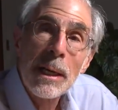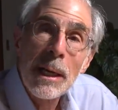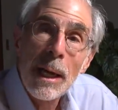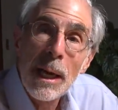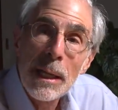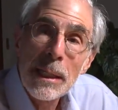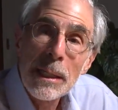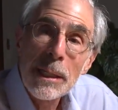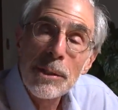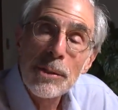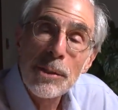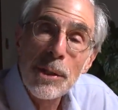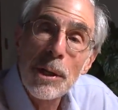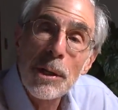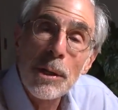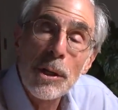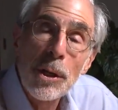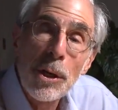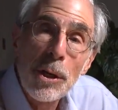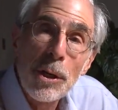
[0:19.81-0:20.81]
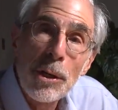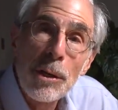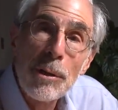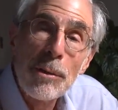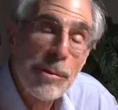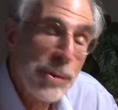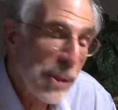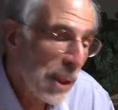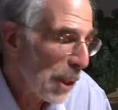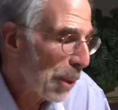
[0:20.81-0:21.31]
Conics are
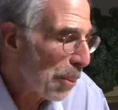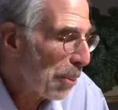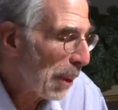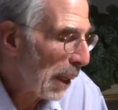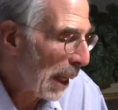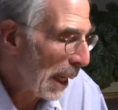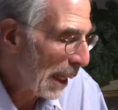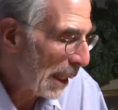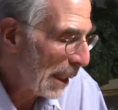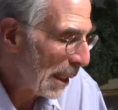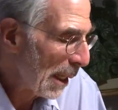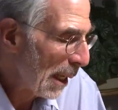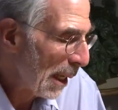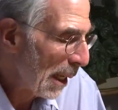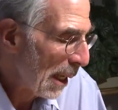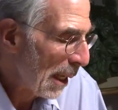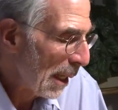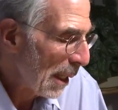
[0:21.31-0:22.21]
curves in the plane